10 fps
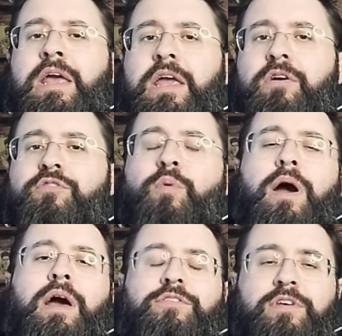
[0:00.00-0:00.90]
here's
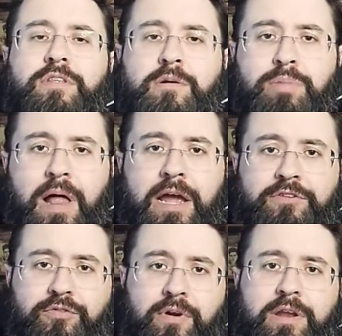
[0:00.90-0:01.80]
why I say the
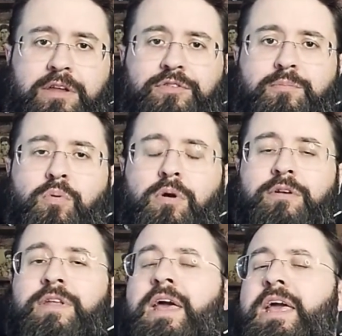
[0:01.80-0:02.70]
compliance rate is important.